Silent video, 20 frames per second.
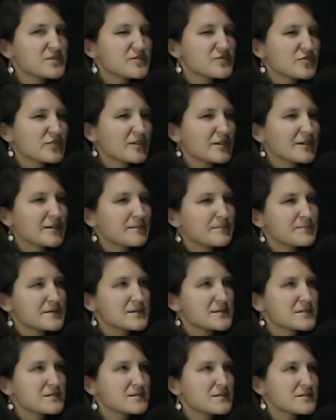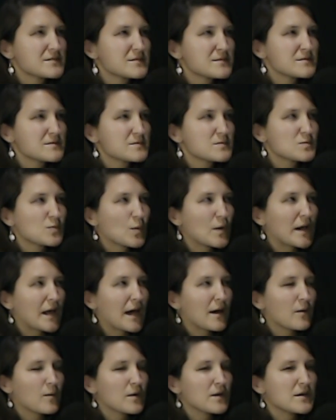trips when
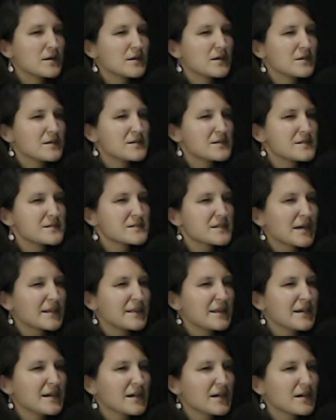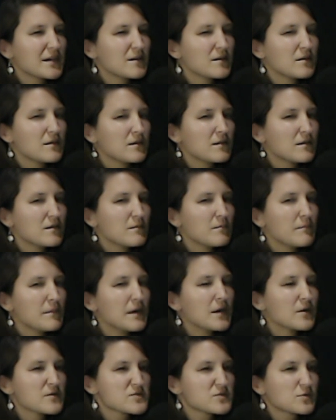I was, I think, in
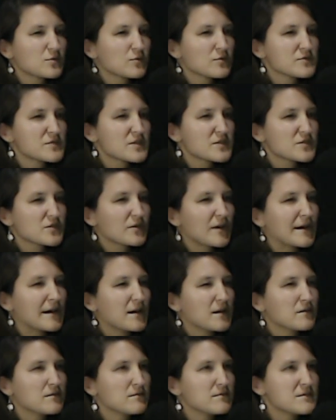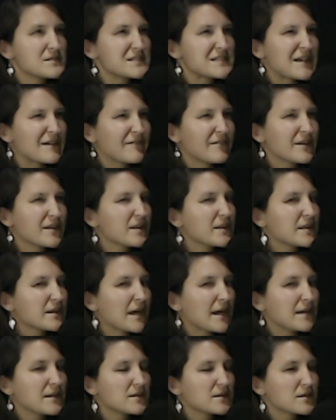middle school. So it was around 7th,
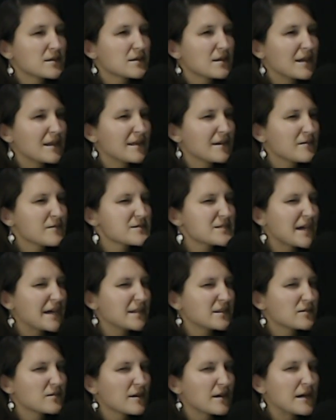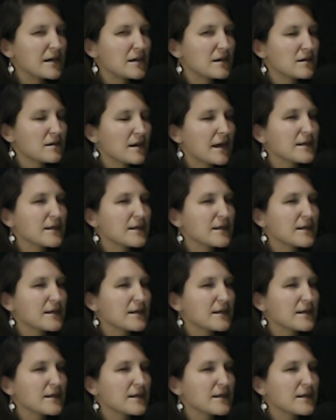8th, I think it was 8th grade.